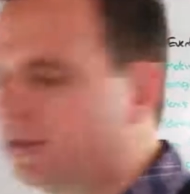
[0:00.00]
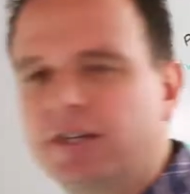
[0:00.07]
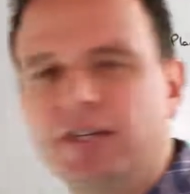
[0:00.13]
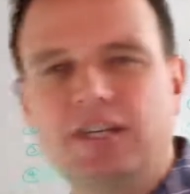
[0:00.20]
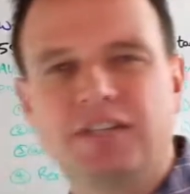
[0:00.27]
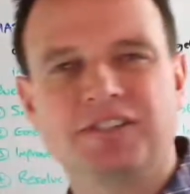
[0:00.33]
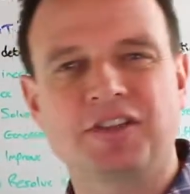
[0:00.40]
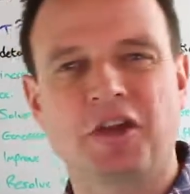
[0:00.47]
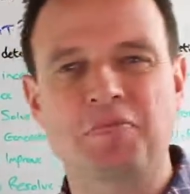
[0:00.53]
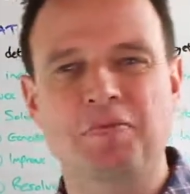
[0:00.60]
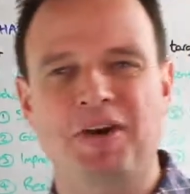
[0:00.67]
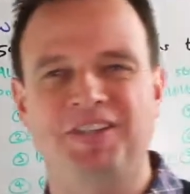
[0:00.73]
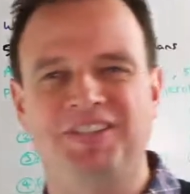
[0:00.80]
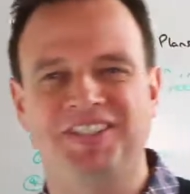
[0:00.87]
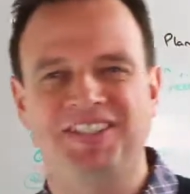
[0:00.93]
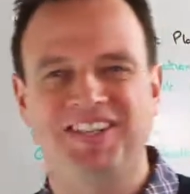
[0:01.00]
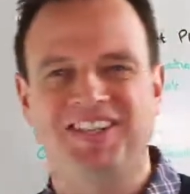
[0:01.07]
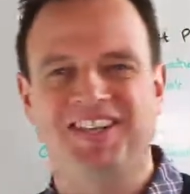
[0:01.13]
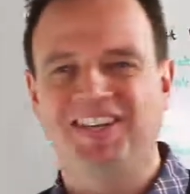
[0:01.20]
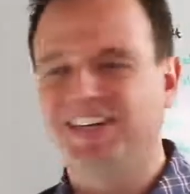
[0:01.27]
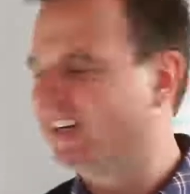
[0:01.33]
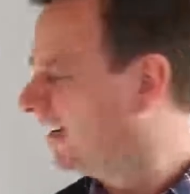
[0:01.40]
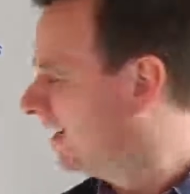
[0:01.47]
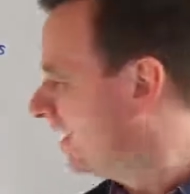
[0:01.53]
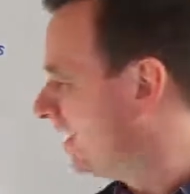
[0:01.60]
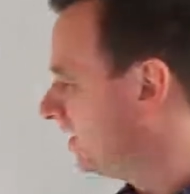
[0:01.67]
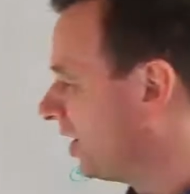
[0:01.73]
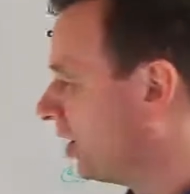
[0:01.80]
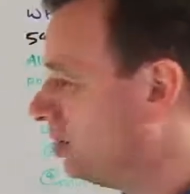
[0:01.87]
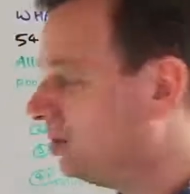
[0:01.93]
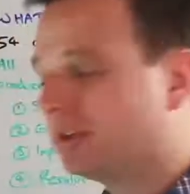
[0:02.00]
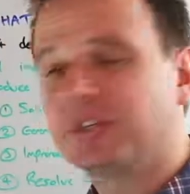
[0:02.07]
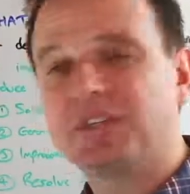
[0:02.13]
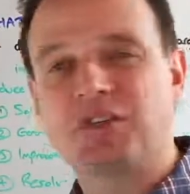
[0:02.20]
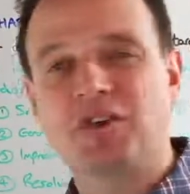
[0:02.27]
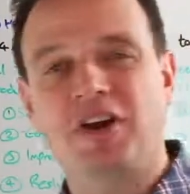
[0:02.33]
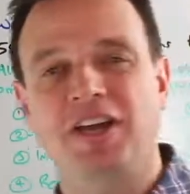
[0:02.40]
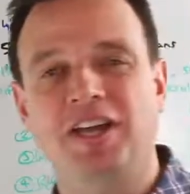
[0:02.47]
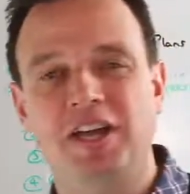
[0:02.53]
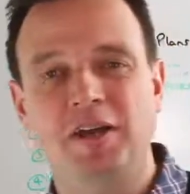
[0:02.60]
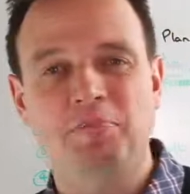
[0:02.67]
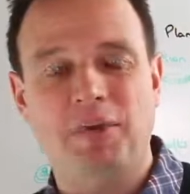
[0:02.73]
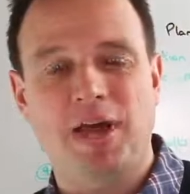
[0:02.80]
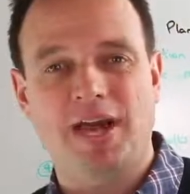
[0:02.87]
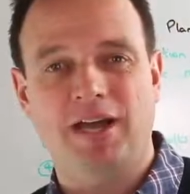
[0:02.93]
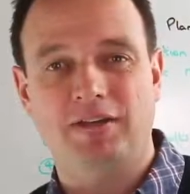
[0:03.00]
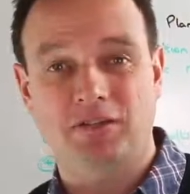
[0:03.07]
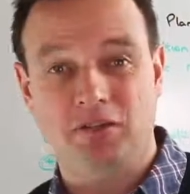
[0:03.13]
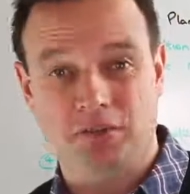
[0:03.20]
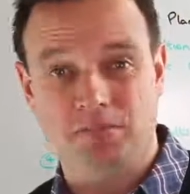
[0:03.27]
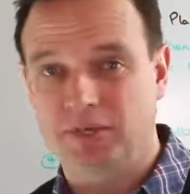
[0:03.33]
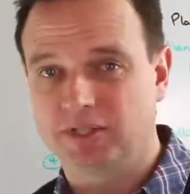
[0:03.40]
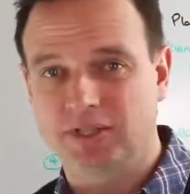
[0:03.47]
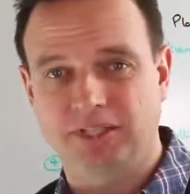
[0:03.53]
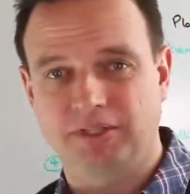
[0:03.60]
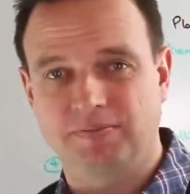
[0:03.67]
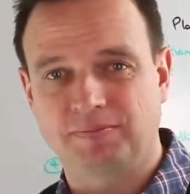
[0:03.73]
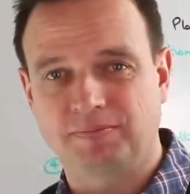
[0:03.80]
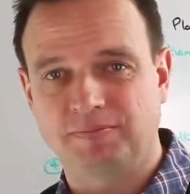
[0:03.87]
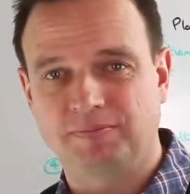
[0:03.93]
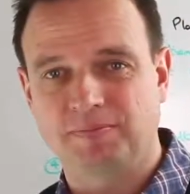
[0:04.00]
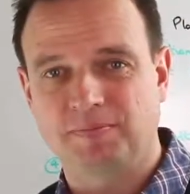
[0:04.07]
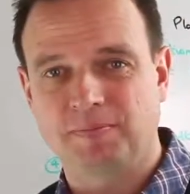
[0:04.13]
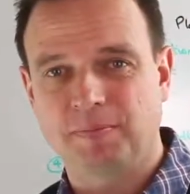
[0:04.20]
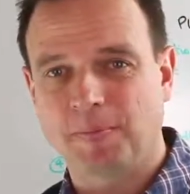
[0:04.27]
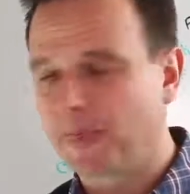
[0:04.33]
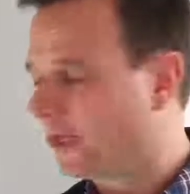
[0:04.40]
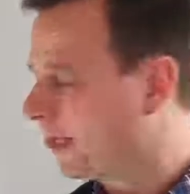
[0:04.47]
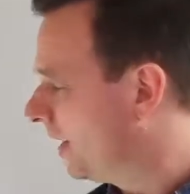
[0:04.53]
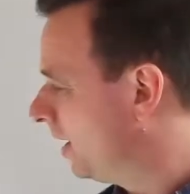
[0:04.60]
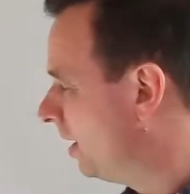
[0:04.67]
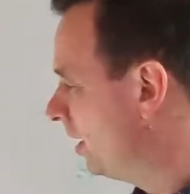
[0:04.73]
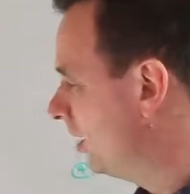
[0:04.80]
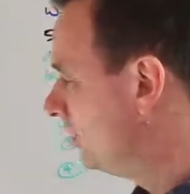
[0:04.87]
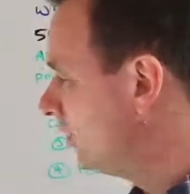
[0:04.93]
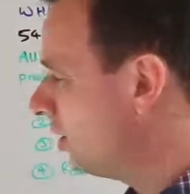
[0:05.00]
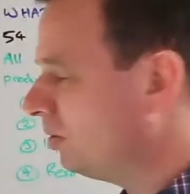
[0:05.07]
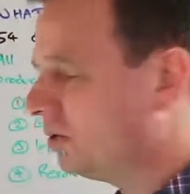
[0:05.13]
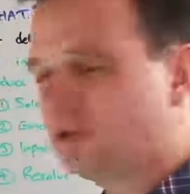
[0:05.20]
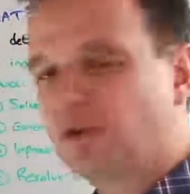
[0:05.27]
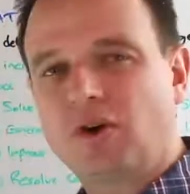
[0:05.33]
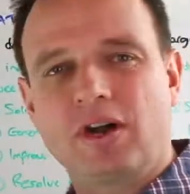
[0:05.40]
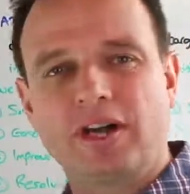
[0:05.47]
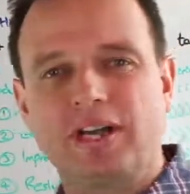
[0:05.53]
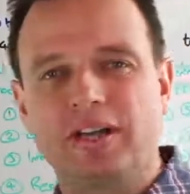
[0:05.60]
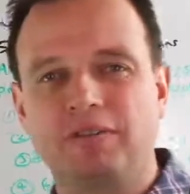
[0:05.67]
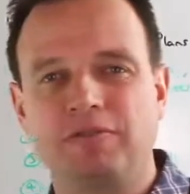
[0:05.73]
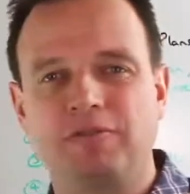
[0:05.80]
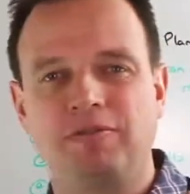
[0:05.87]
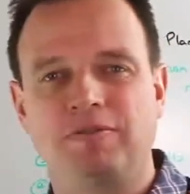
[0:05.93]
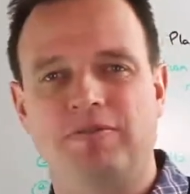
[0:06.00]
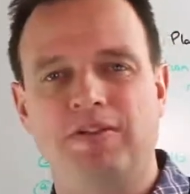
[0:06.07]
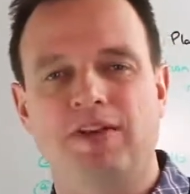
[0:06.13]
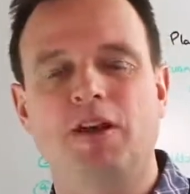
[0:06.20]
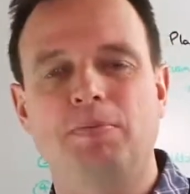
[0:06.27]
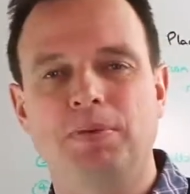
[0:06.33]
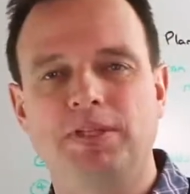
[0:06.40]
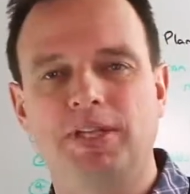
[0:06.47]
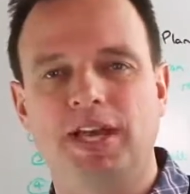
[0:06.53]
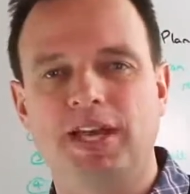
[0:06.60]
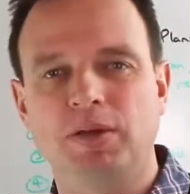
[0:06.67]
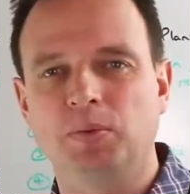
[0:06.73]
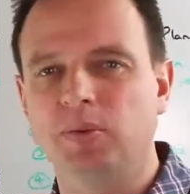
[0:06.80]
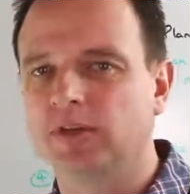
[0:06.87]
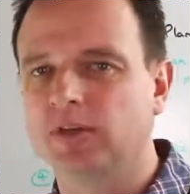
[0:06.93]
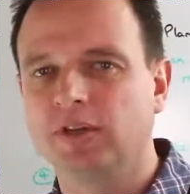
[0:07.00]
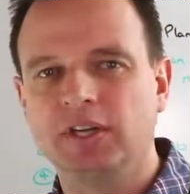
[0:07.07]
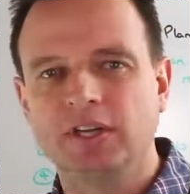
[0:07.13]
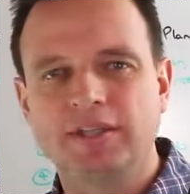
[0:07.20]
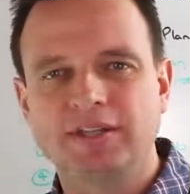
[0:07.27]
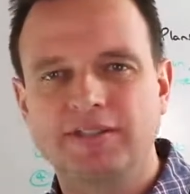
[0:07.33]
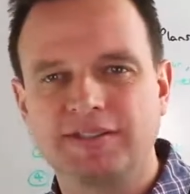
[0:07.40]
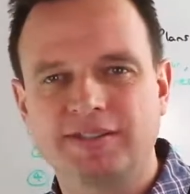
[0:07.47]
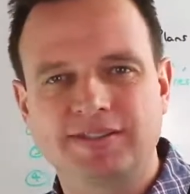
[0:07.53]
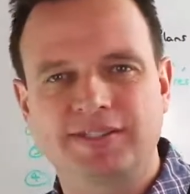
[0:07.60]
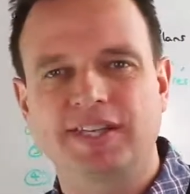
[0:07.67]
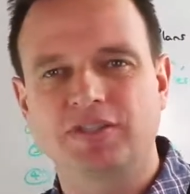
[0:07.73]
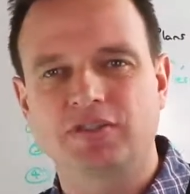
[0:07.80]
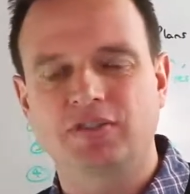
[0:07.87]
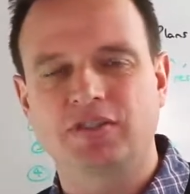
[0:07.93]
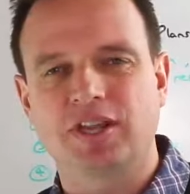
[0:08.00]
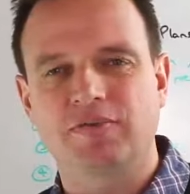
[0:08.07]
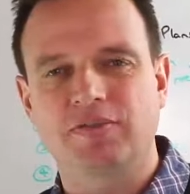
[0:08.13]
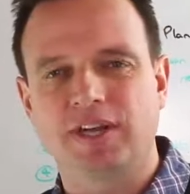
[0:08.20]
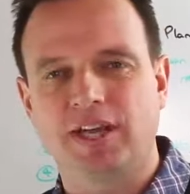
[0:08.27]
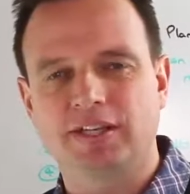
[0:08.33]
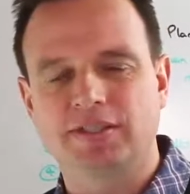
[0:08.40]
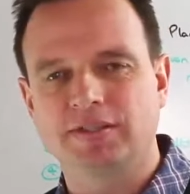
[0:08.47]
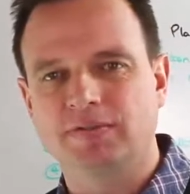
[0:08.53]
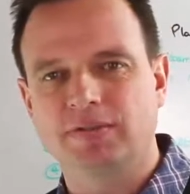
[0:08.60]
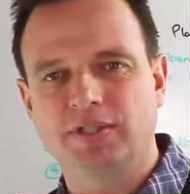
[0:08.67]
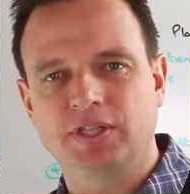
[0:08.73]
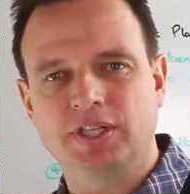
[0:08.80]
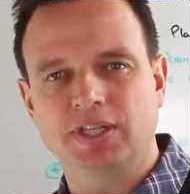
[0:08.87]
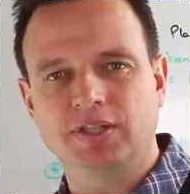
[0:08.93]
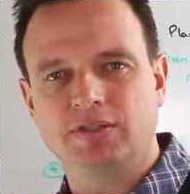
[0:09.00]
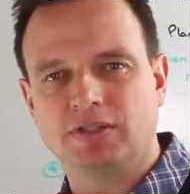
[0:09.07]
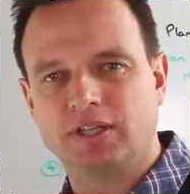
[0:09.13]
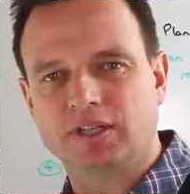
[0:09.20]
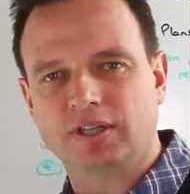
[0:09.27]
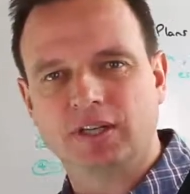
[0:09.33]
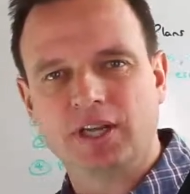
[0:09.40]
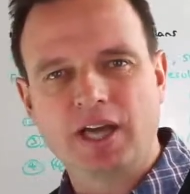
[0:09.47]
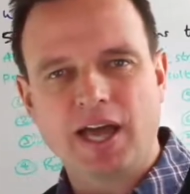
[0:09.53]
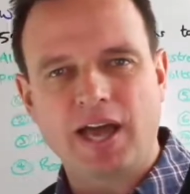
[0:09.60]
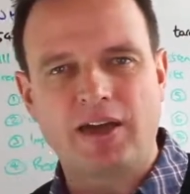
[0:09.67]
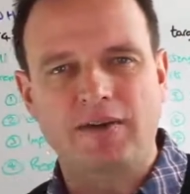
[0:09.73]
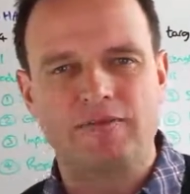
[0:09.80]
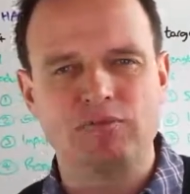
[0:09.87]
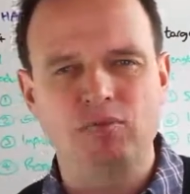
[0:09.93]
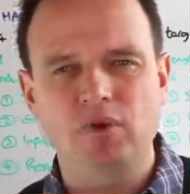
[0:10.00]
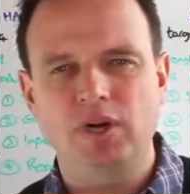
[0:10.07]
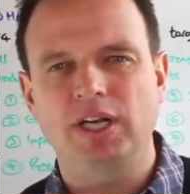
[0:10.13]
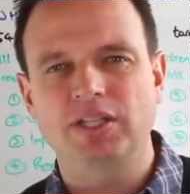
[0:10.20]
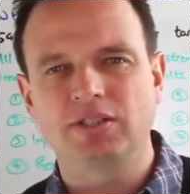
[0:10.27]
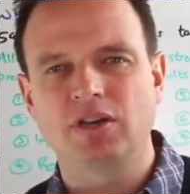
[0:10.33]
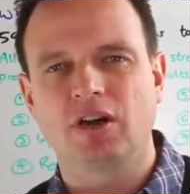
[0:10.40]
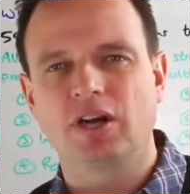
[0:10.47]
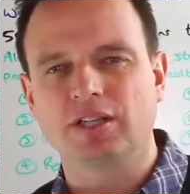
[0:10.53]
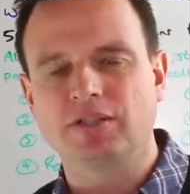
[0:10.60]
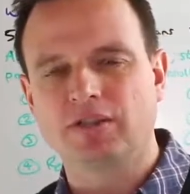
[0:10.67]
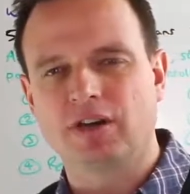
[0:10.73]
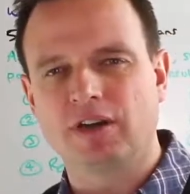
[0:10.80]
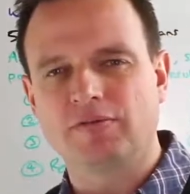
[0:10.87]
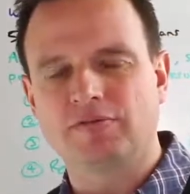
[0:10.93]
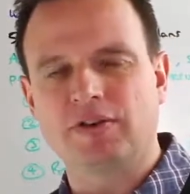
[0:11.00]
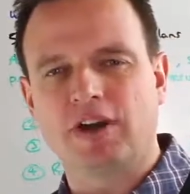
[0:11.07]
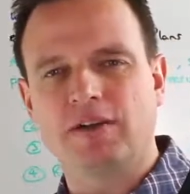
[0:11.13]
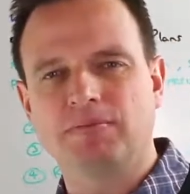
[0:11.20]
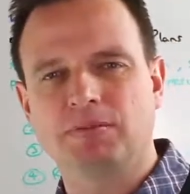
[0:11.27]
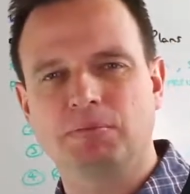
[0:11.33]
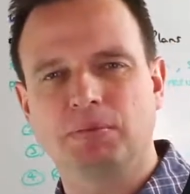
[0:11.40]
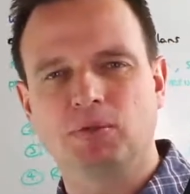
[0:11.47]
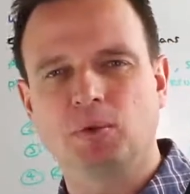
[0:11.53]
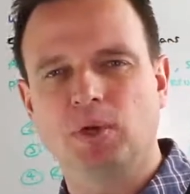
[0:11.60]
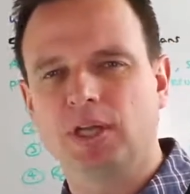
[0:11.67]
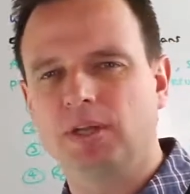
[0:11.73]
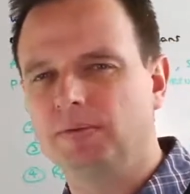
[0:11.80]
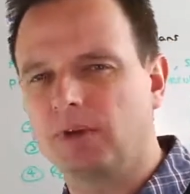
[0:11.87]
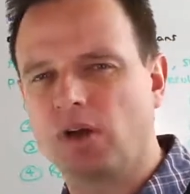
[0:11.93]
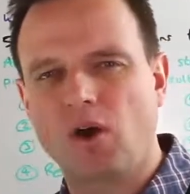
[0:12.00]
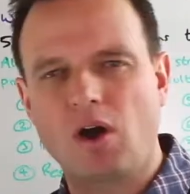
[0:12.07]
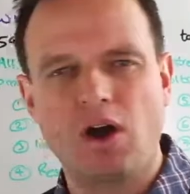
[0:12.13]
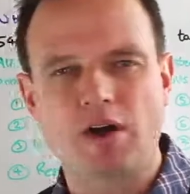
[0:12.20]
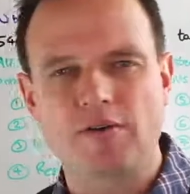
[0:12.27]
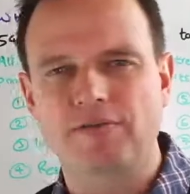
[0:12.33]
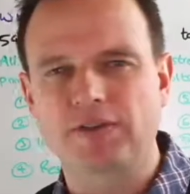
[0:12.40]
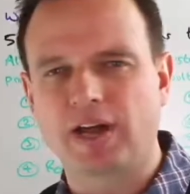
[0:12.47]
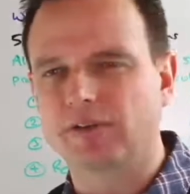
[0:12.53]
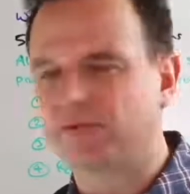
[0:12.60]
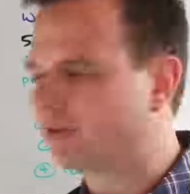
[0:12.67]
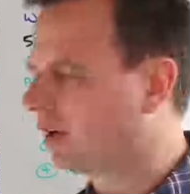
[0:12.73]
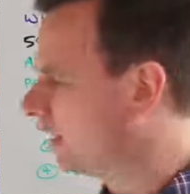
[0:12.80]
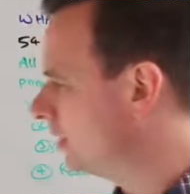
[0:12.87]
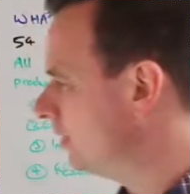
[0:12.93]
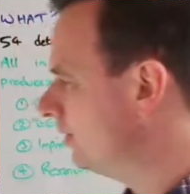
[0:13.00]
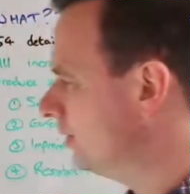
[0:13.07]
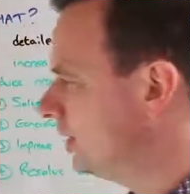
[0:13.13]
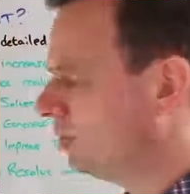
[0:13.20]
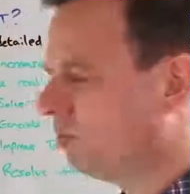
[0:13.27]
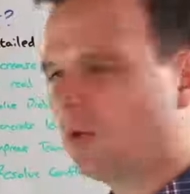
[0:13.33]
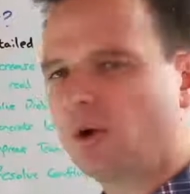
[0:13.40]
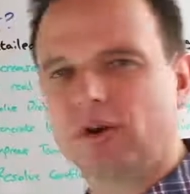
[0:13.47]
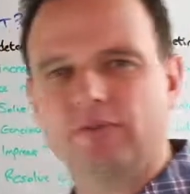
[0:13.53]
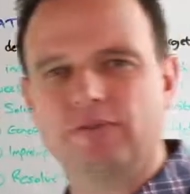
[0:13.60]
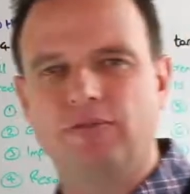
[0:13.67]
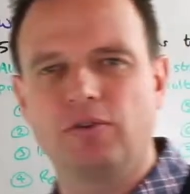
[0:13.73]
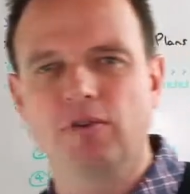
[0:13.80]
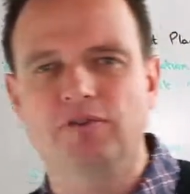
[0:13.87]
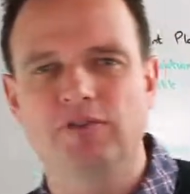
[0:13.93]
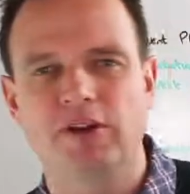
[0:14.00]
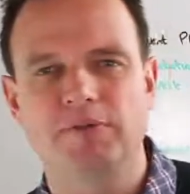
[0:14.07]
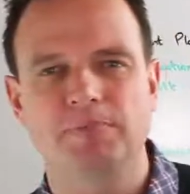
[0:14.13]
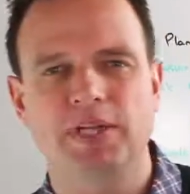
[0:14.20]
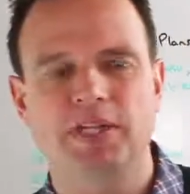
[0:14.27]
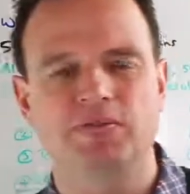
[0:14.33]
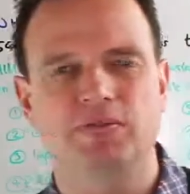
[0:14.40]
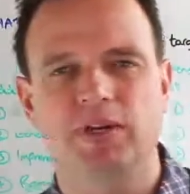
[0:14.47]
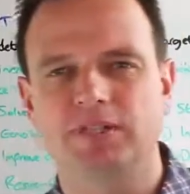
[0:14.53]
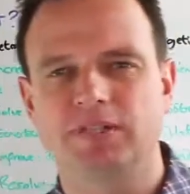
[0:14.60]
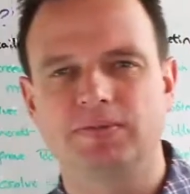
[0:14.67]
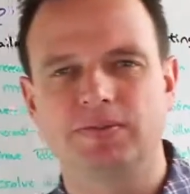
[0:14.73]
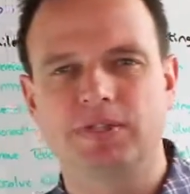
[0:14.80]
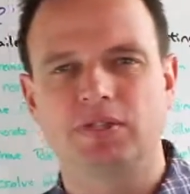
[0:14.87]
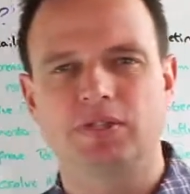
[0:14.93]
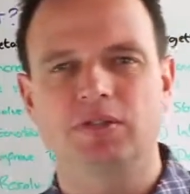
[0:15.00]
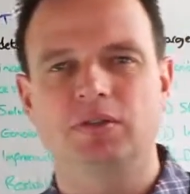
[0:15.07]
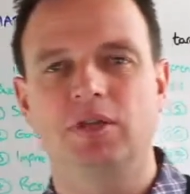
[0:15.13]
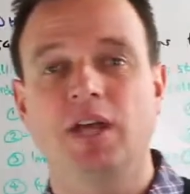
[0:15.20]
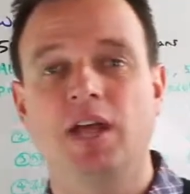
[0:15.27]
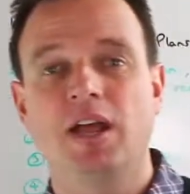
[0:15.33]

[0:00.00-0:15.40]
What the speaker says: see this so much, don't try and pack too much in. Don't try and fill up a day with 6 or 7 activities and have really tight time frames between them, half an hour for activity 1 and 45 minutes for activity 2.